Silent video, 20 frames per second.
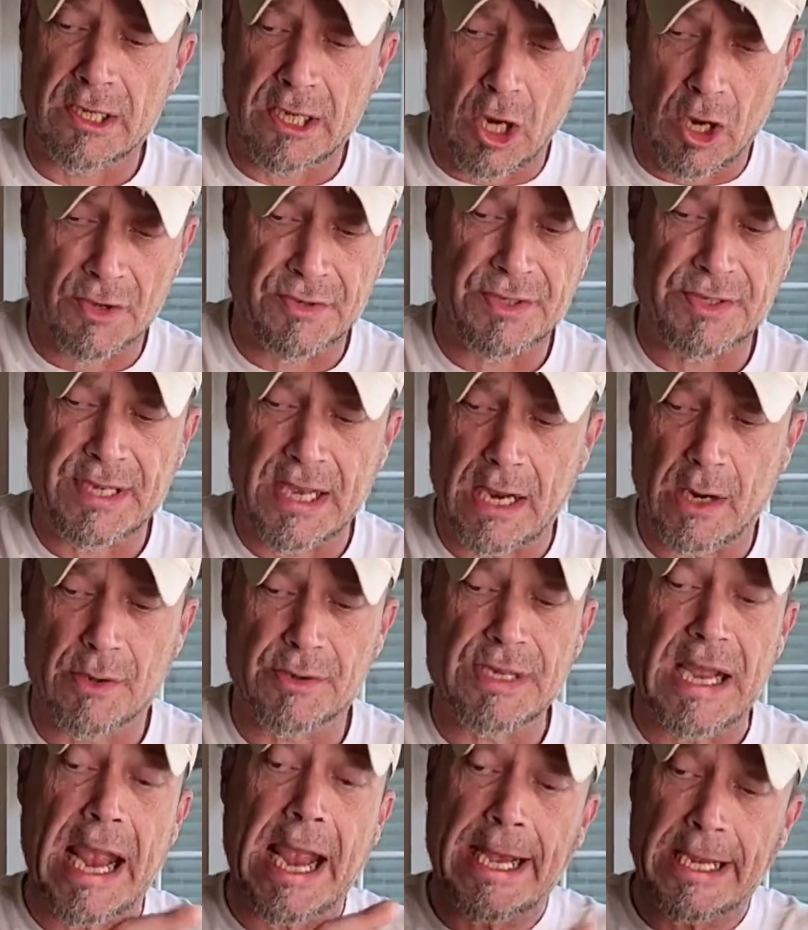Cause a
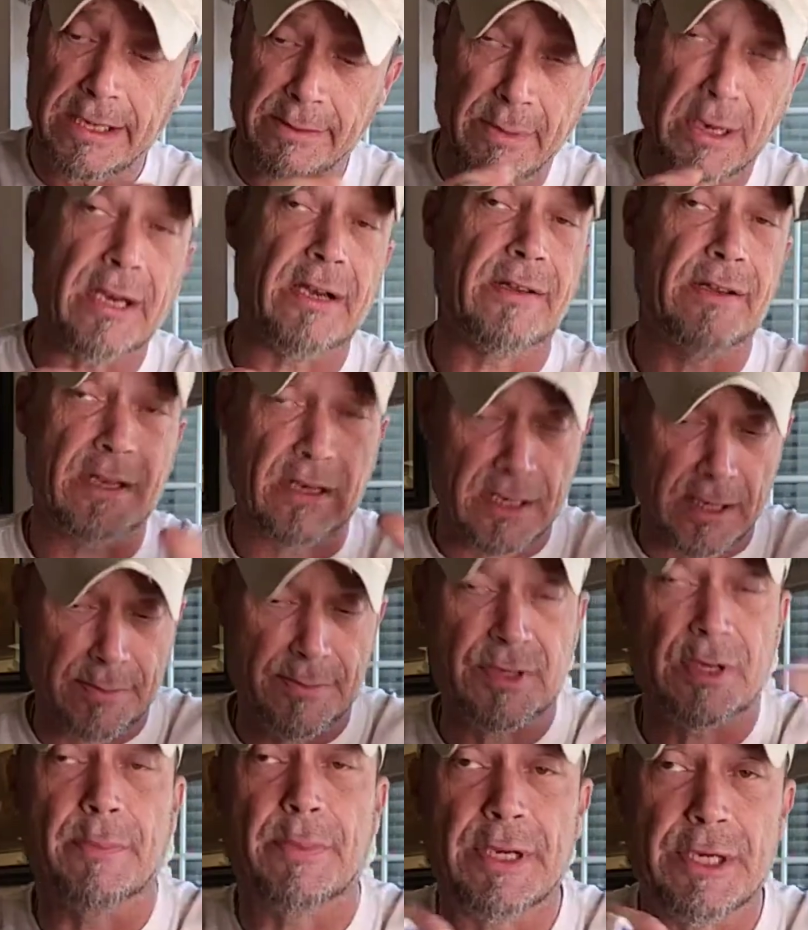tower to anybody that
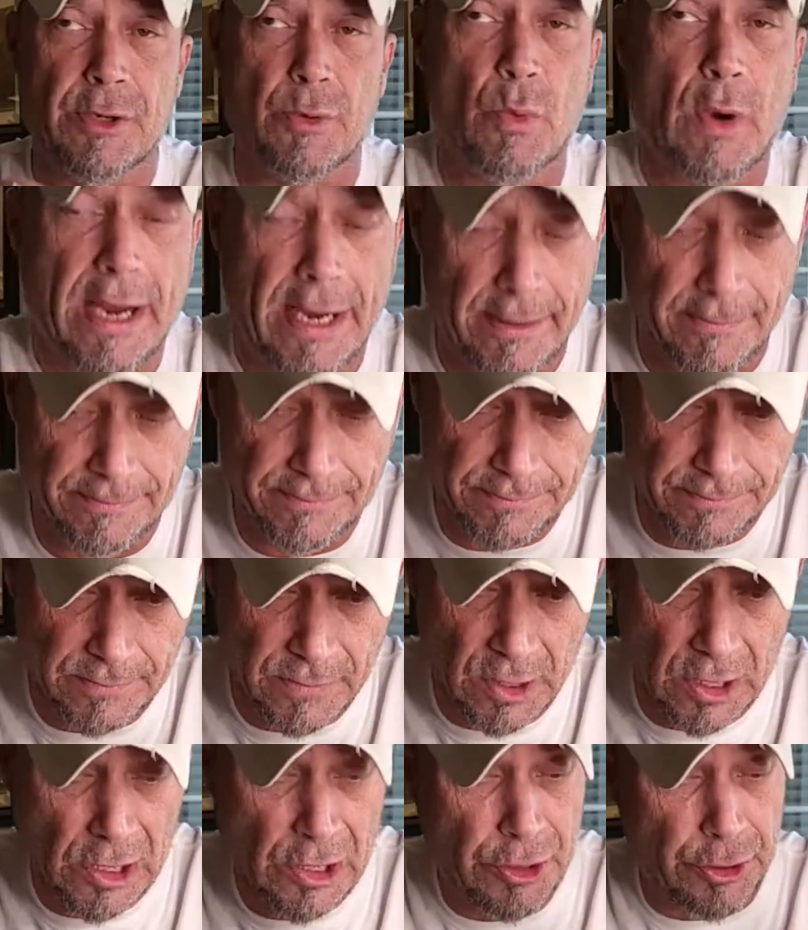comes up in your way.
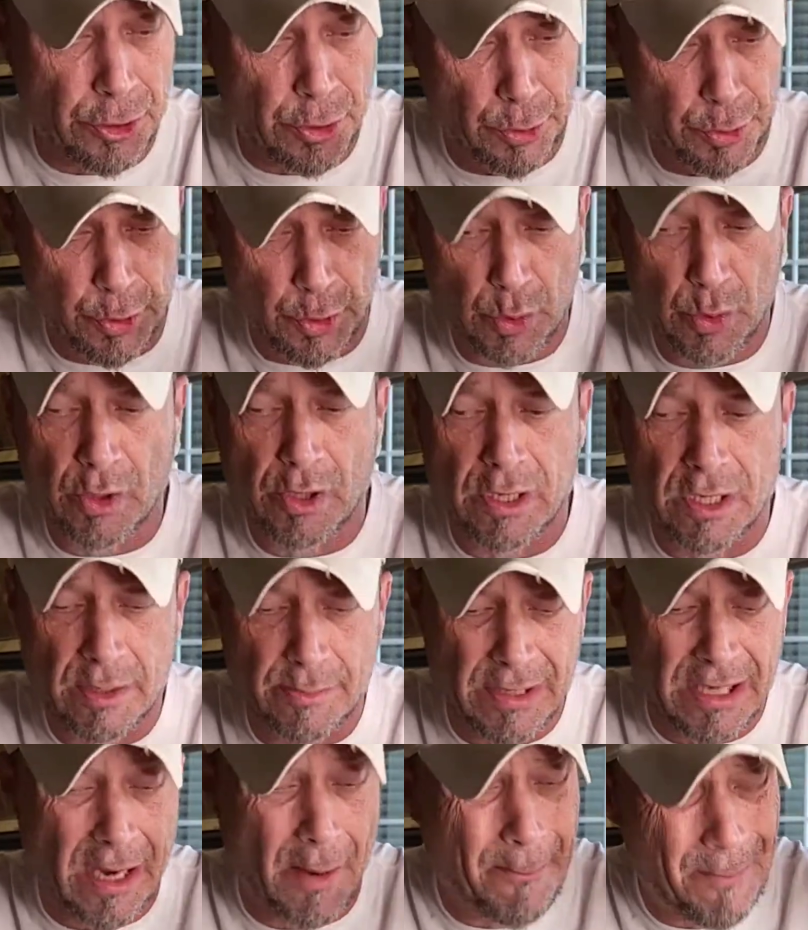You two are going to be